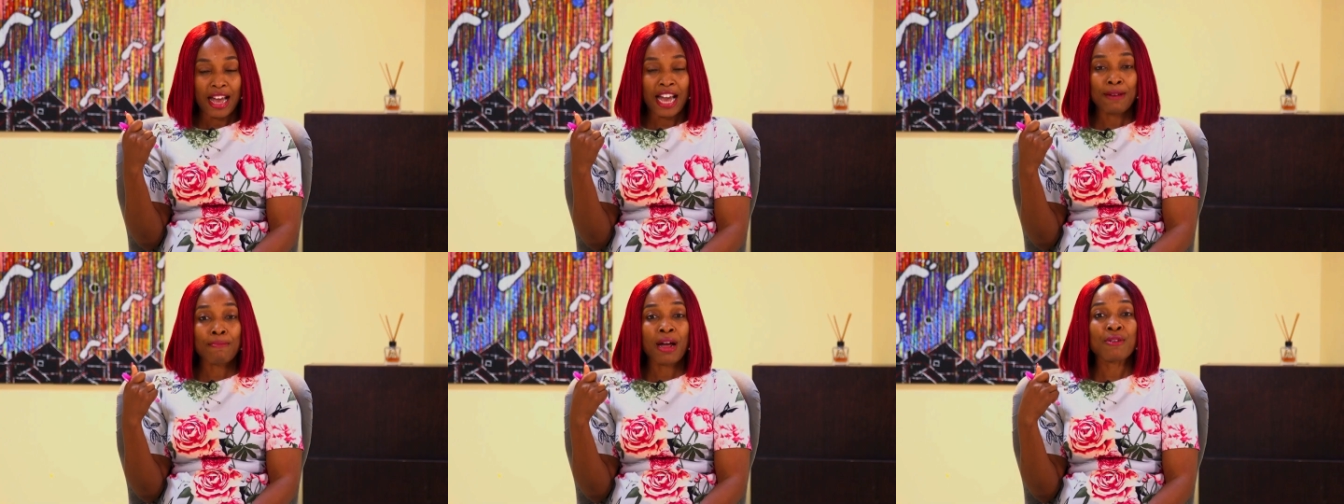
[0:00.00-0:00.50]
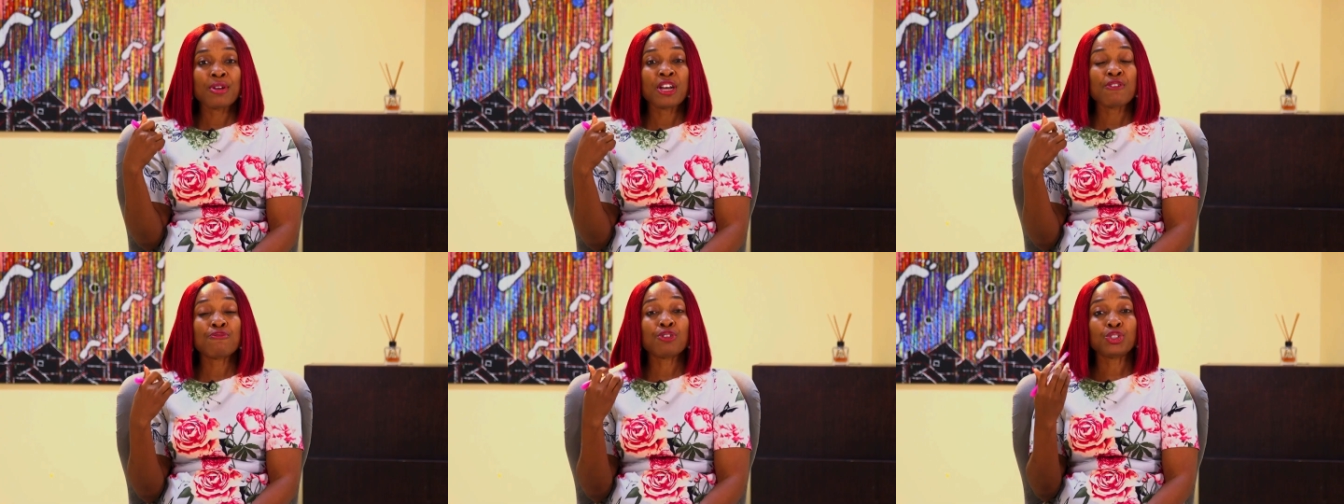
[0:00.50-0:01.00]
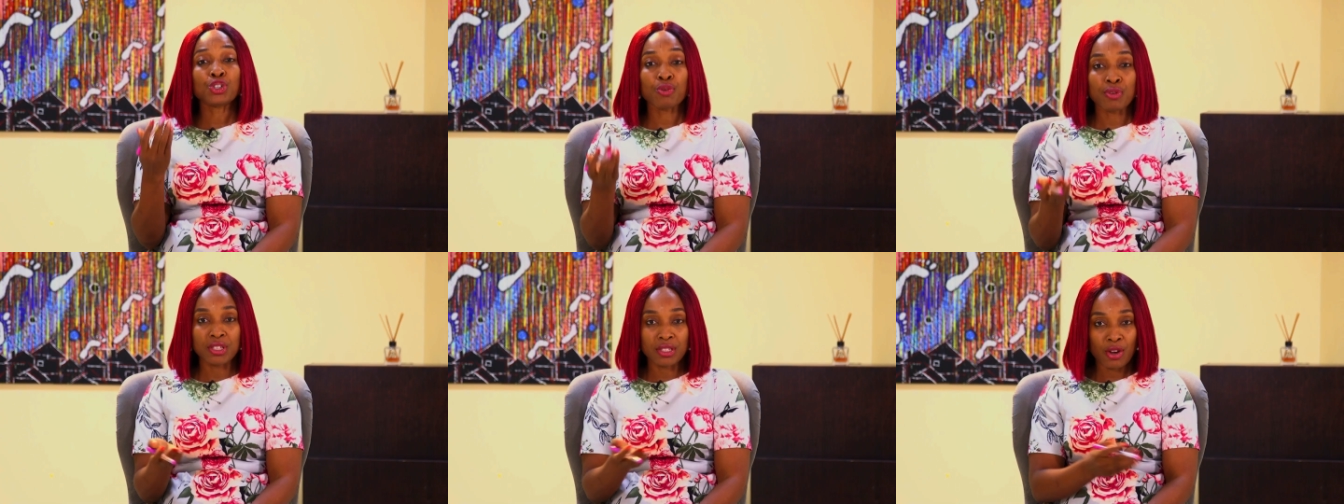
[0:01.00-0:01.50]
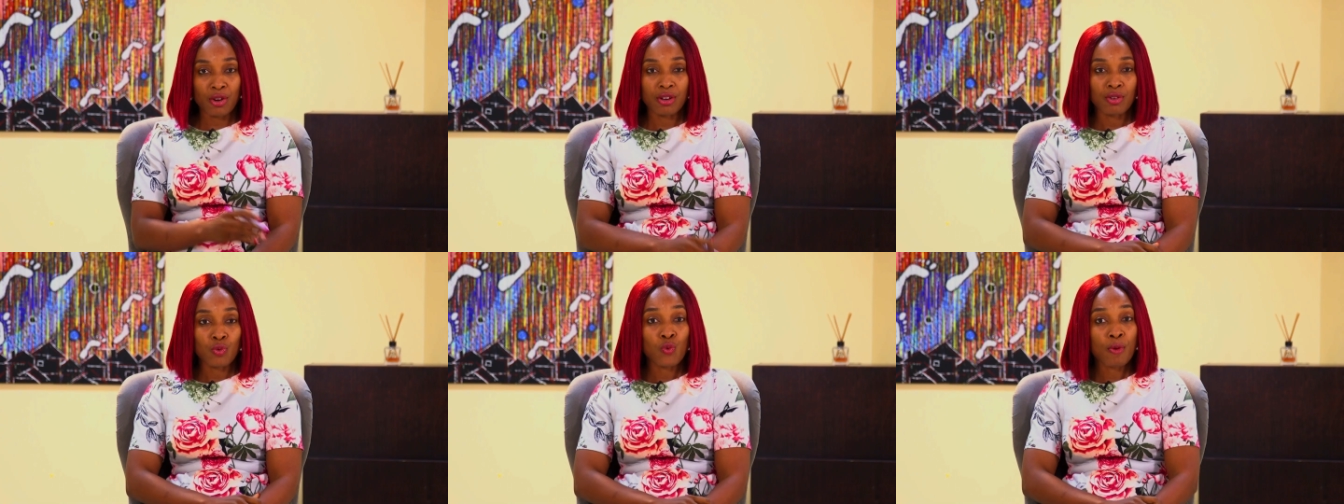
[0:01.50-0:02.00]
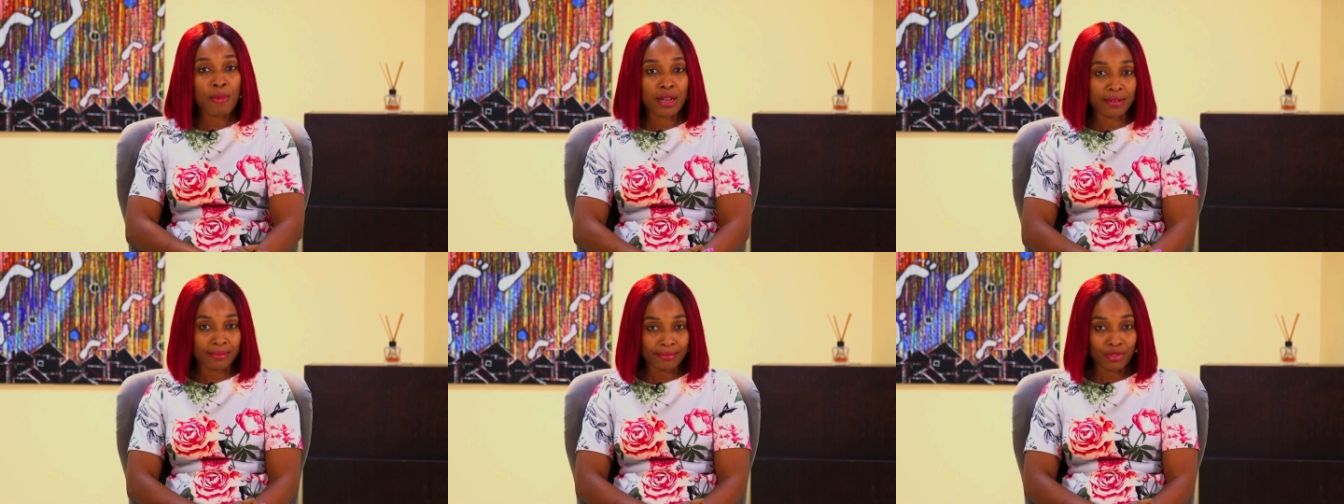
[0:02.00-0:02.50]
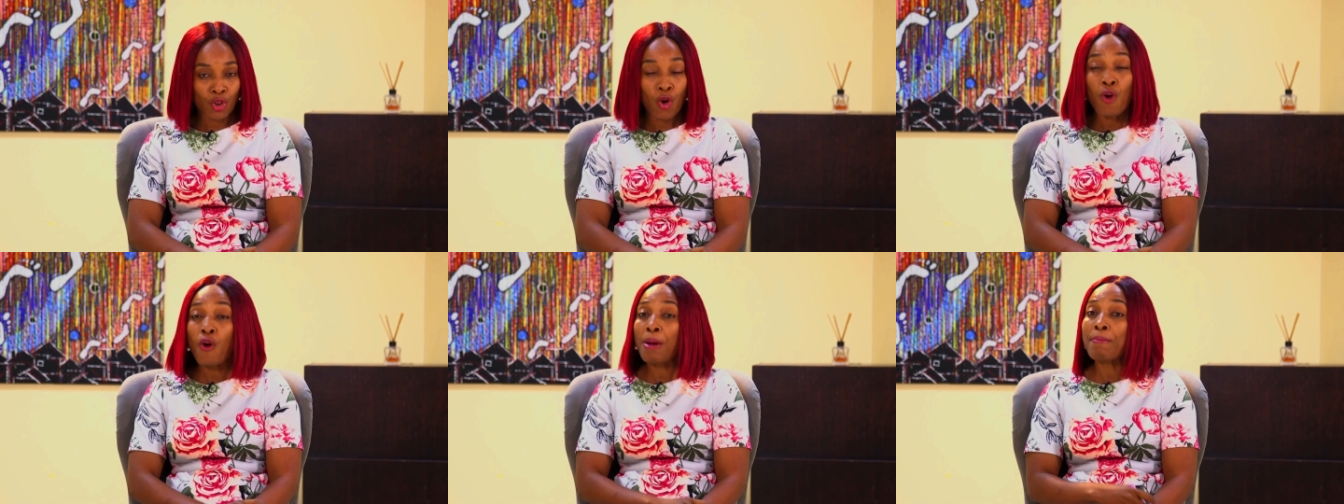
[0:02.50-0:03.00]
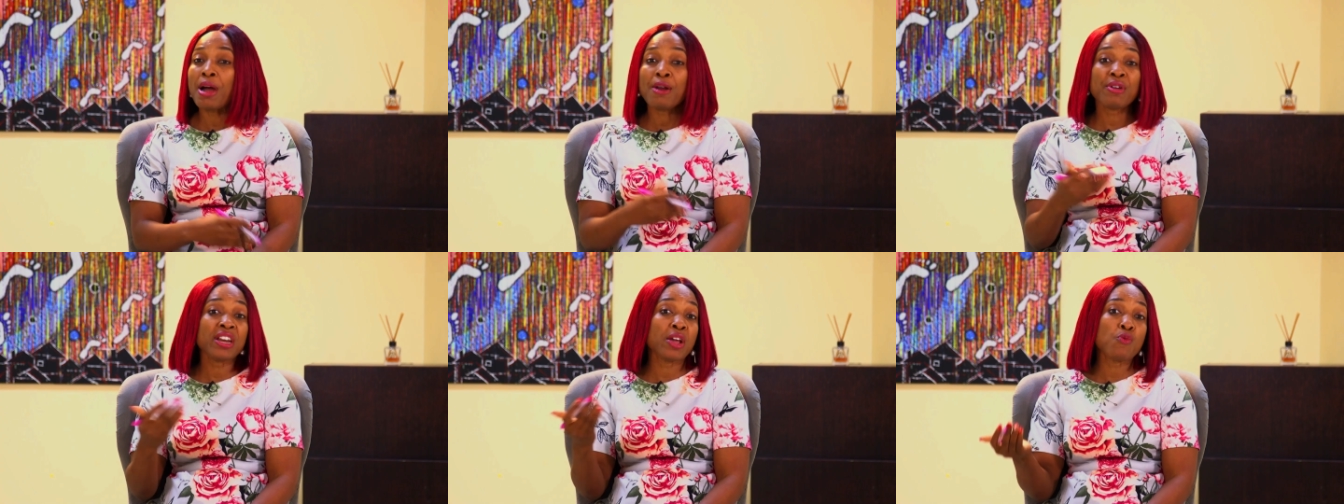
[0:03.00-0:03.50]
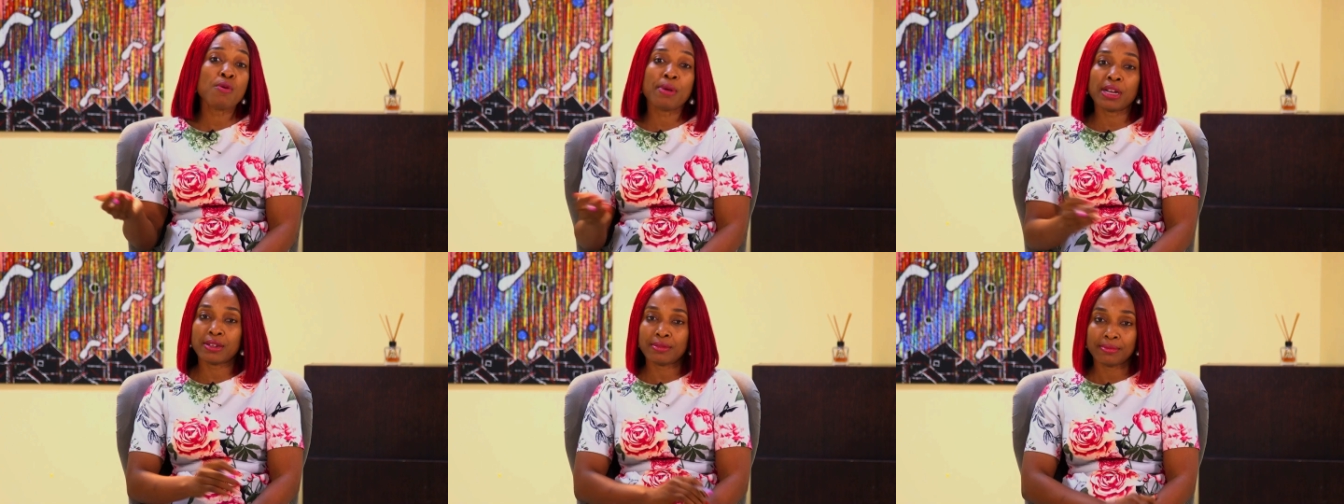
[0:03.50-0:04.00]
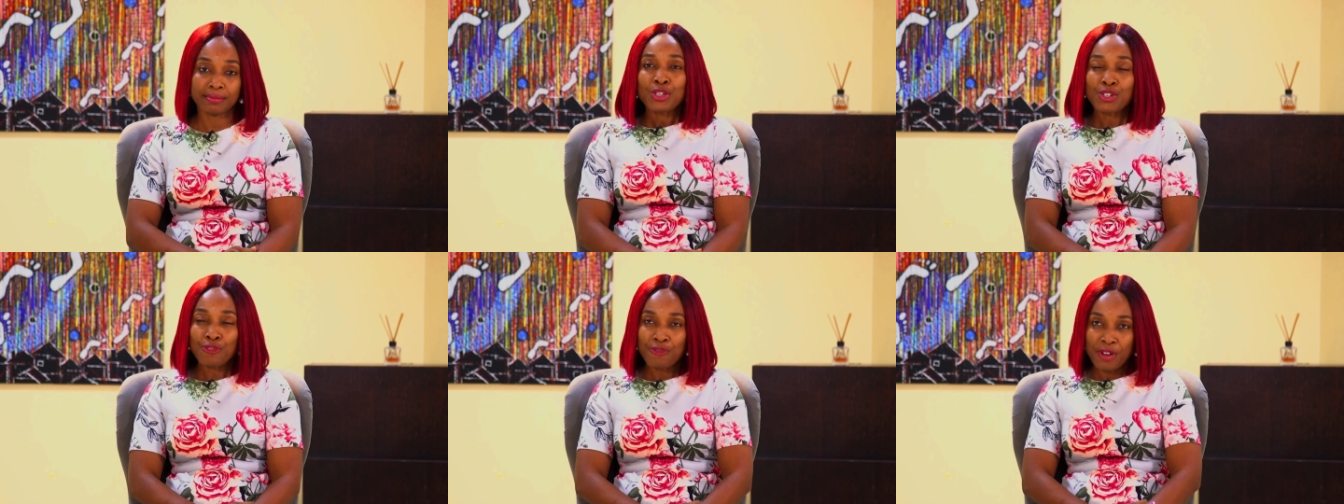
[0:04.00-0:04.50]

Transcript: and marrying a futuristic woman or marrying a woman. So